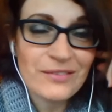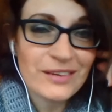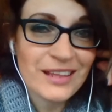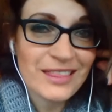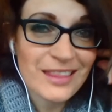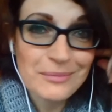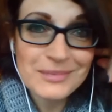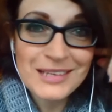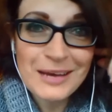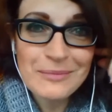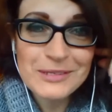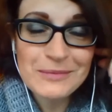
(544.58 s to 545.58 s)
give it a thumbs
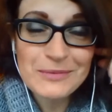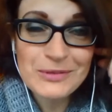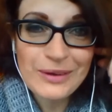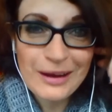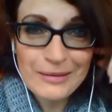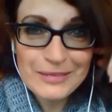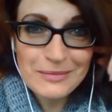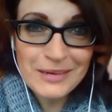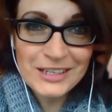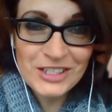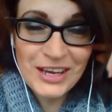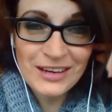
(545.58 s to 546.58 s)
up, subscribe to
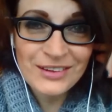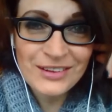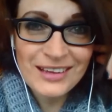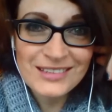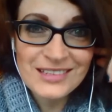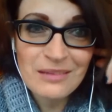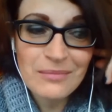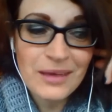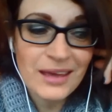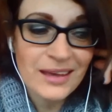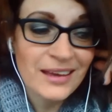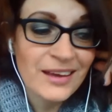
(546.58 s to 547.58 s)
my channel as I
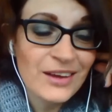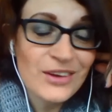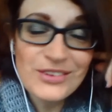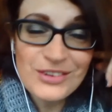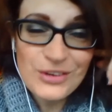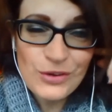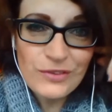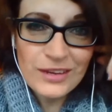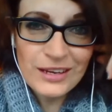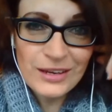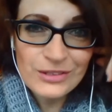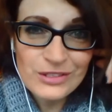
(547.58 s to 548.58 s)
make new
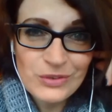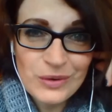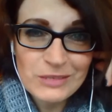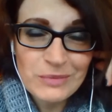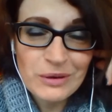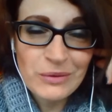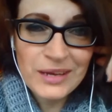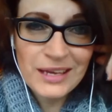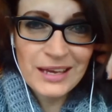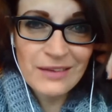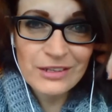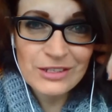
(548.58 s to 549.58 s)
videos twice per week,
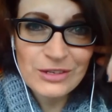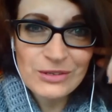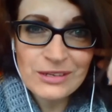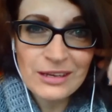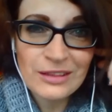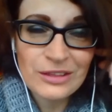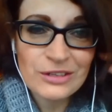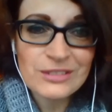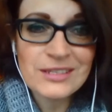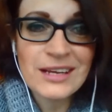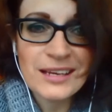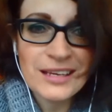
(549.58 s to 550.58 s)
every Tuesday and
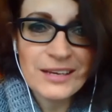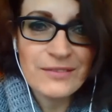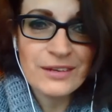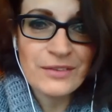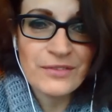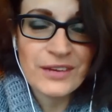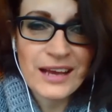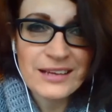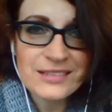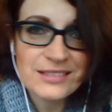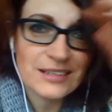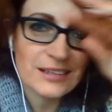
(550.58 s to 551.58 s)
Thursday, even if it
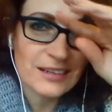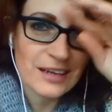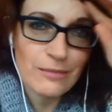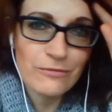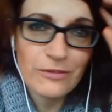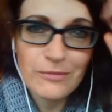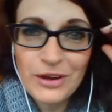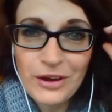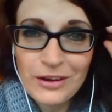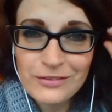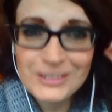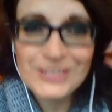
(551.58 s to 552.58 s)
has to come from a
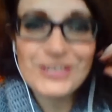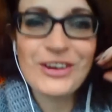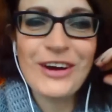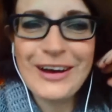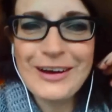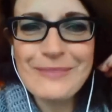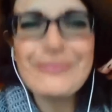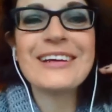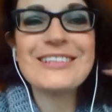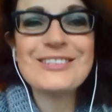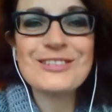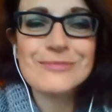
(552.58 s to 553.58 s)
coffee shop. I
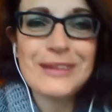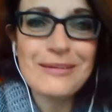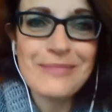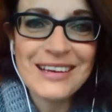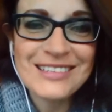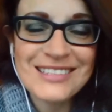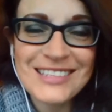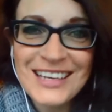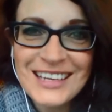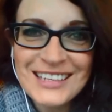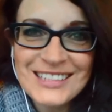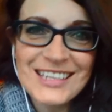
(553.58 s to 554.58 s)
do my best
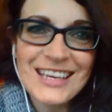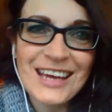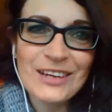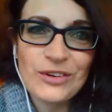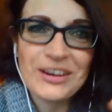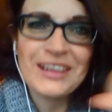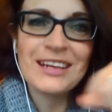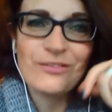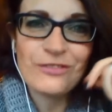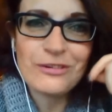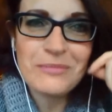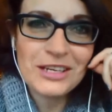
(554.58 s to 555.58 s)
to get great
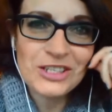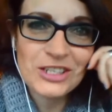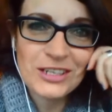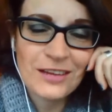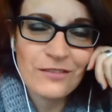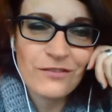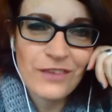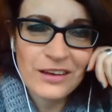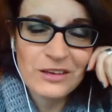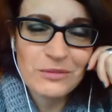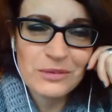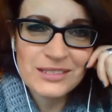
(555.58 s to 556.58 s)
information and
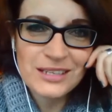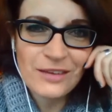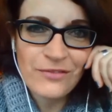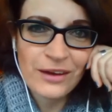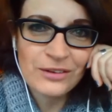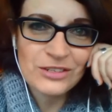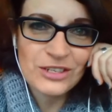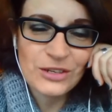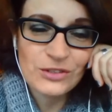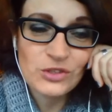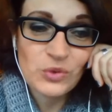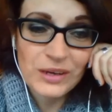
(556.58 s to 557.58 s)
valuable stuff out to
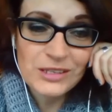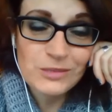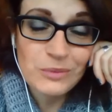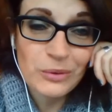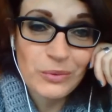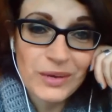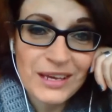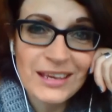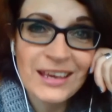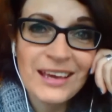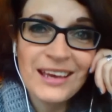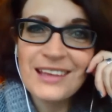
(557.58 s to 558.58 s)
you twice per week.
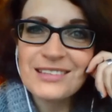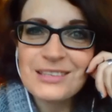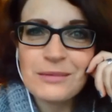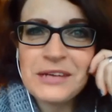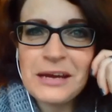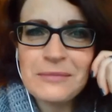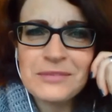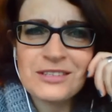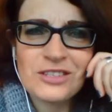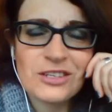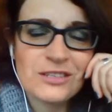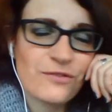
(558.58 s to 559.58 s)
Sometimes
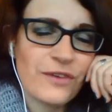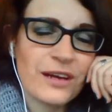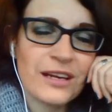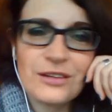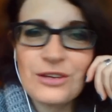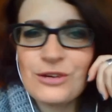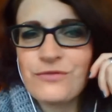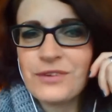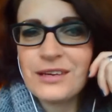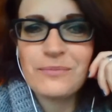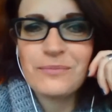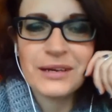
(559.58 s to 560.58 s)
it's just fun and
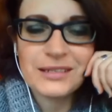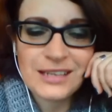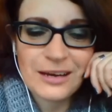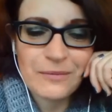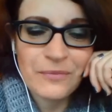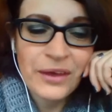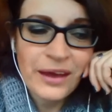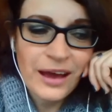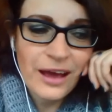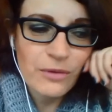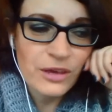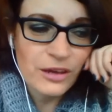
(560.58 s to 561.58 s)
goofy, but
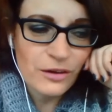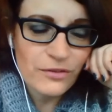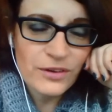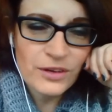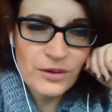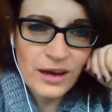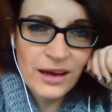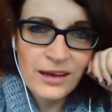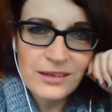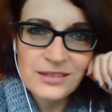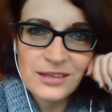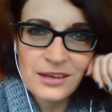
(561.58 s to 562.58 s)
I'm here for you
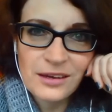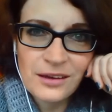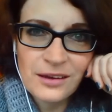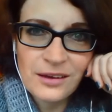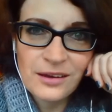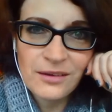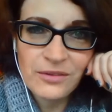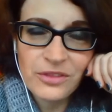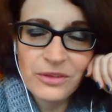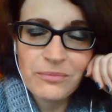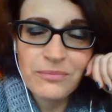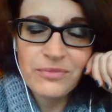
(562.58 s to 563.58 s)
guys, the
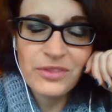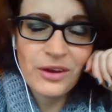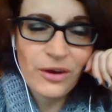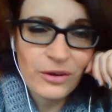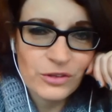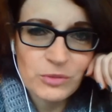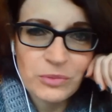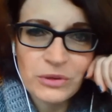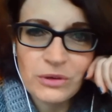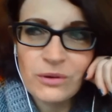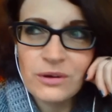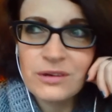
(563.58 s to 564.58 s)

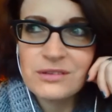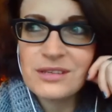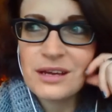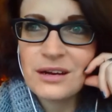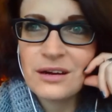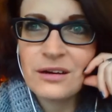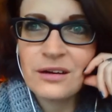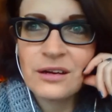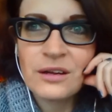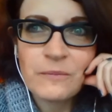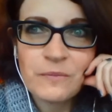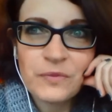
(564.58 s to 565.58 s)
entrepreneurs that are
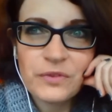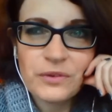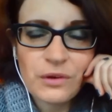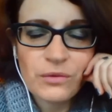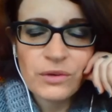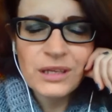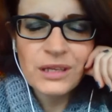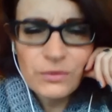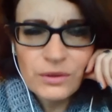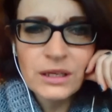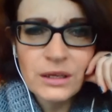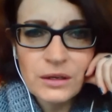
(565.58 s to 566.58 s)
really,
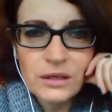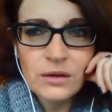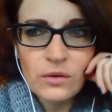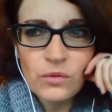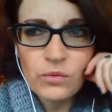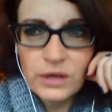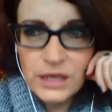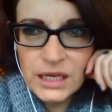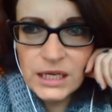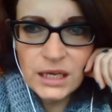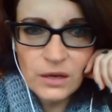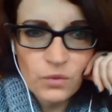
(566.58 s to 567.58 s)
really
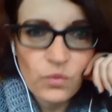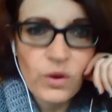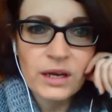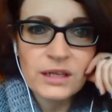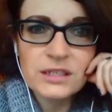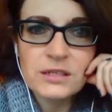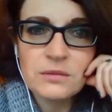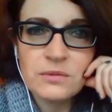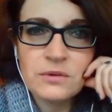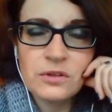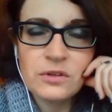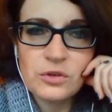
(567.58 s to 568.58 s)
needing and wanting to
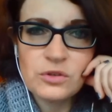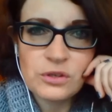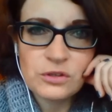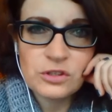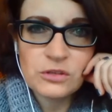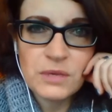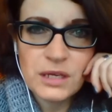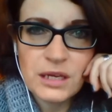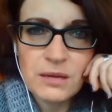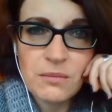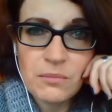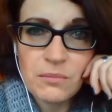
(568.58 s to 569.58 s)
use social
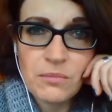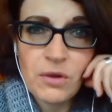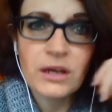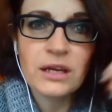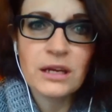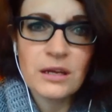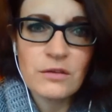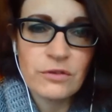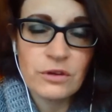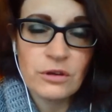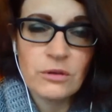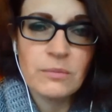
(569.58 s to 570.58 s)
media marketing
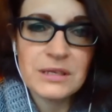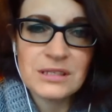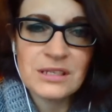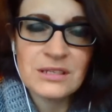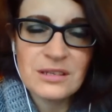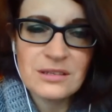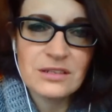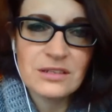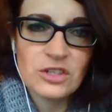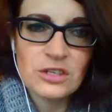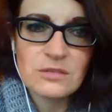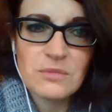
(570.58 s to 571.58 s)
for your businesses
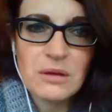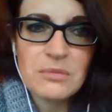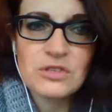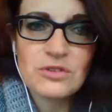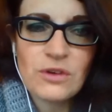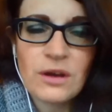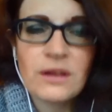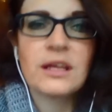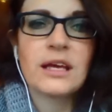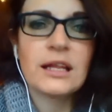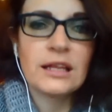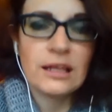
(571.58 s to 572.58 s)
and just maybe
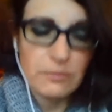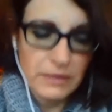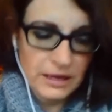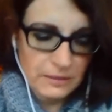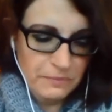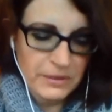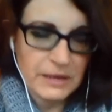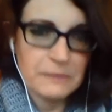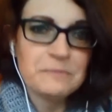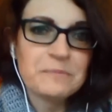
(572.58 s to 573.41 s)
struggling a little bit. But